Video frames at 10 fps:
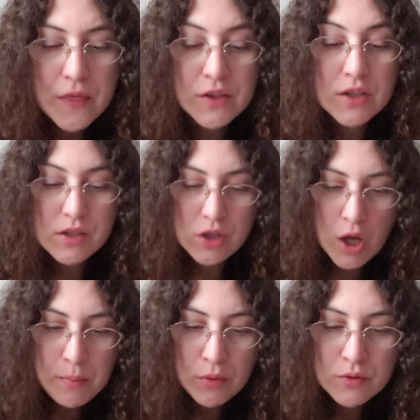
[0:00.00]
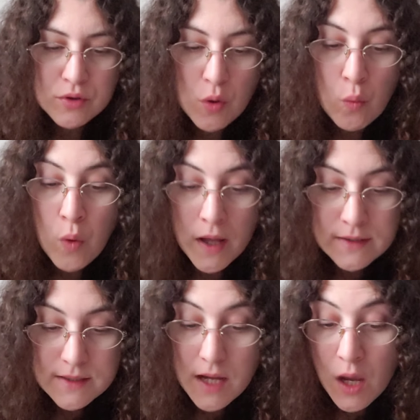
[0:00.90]
The disciples
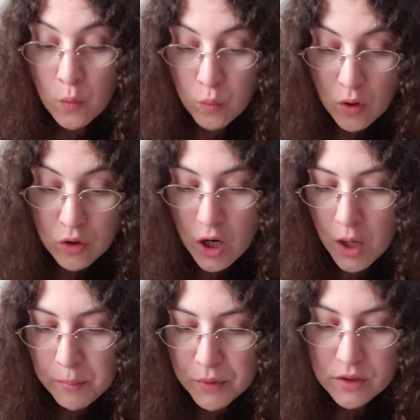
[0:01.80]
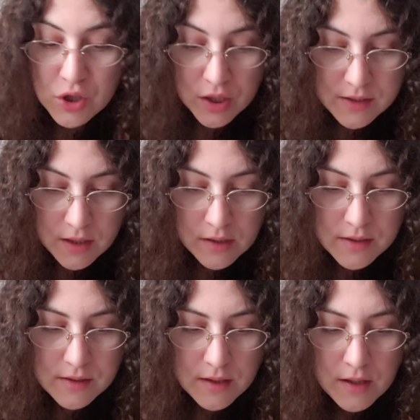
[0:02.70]
went and woke up
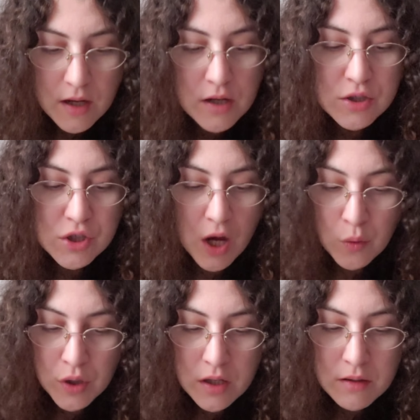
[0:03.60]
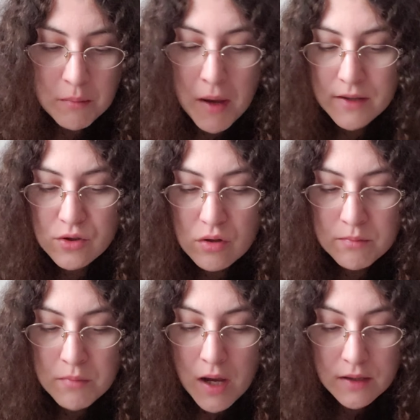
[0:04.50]
Jesus, shouting, Master,
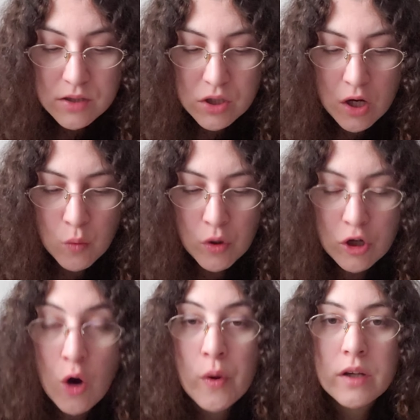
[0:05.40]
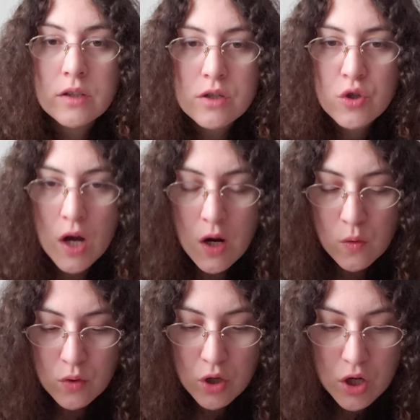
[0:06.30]
Master, we're going to
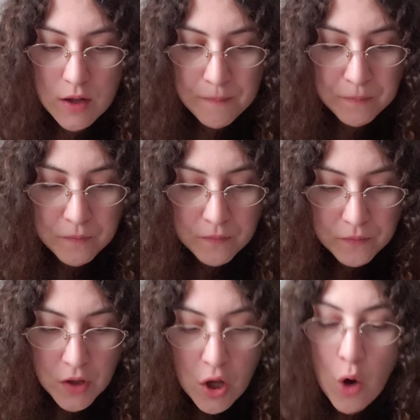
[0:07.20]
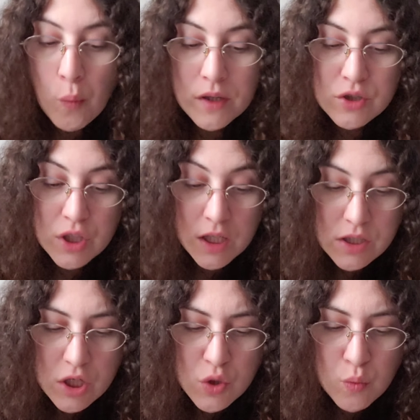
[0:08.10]
drown. When
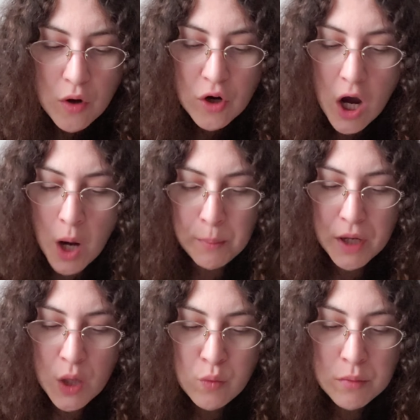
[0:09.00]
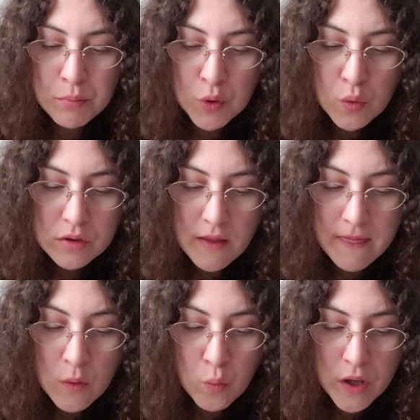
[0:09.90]
Jesus woke up, he rebuked
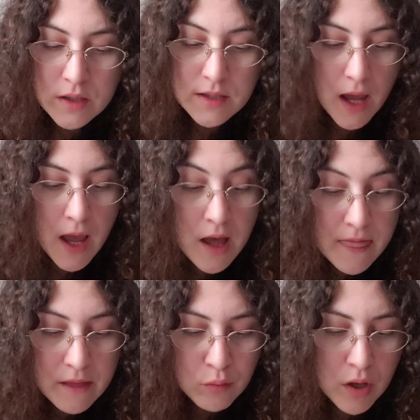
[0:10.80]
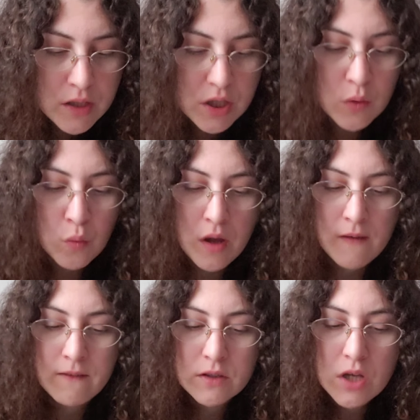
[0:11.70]
the wind and the raging
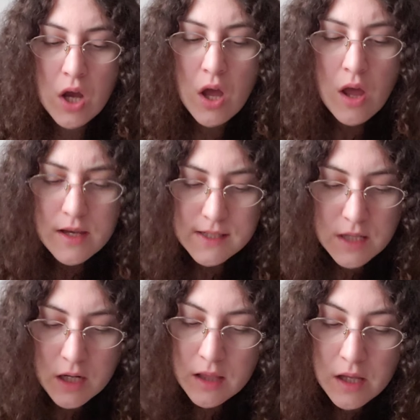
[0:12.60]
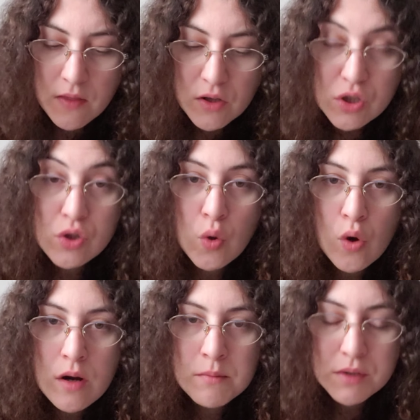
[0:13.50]
waves. Suddenly the
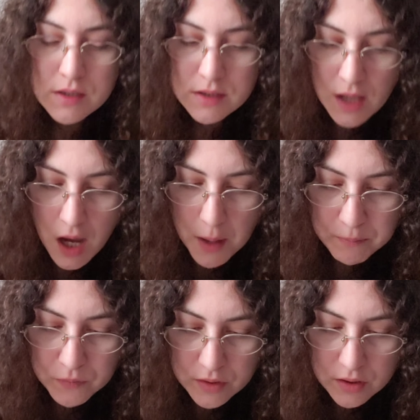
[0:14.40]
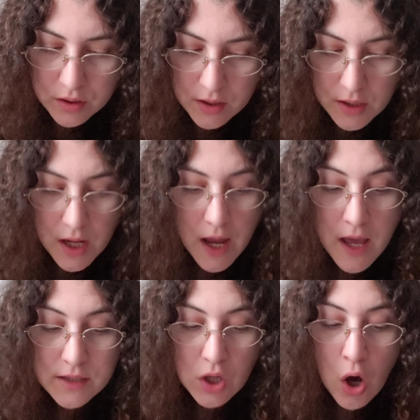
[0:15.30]
storm stopped,
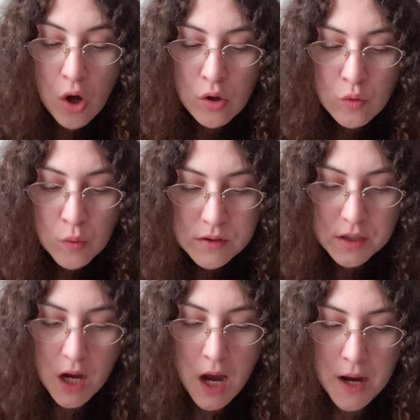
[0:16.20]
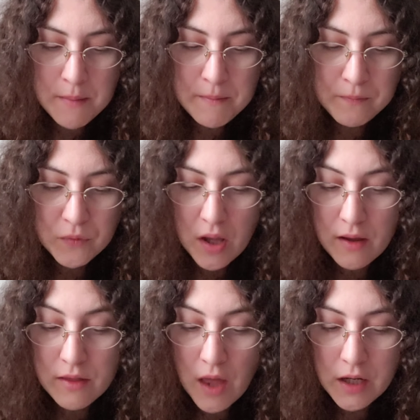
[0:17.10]
and all was calm.
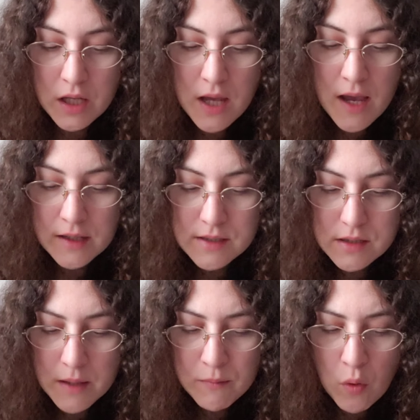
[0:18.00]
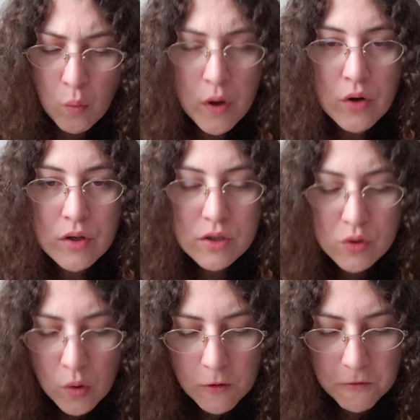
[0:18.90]
Then he asked them, Where is
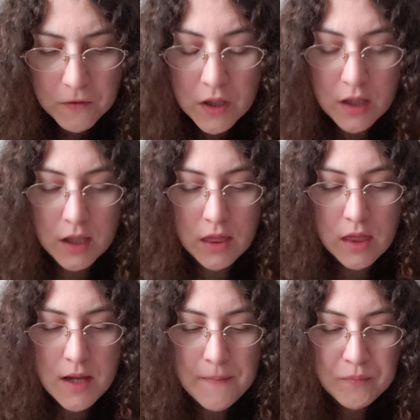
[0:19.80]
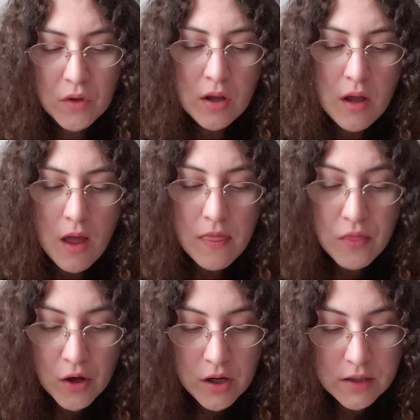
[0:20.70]
your faith?
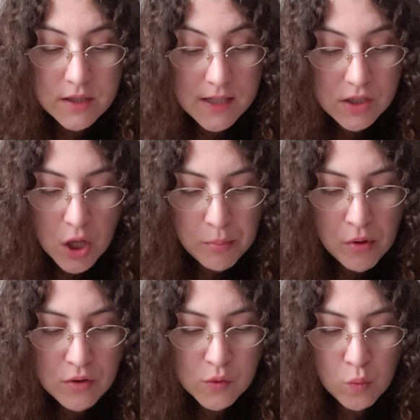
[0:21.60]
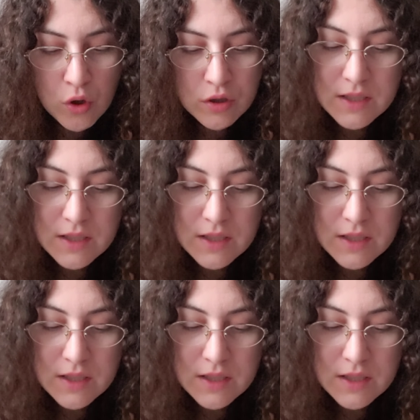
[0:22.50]
The disciples were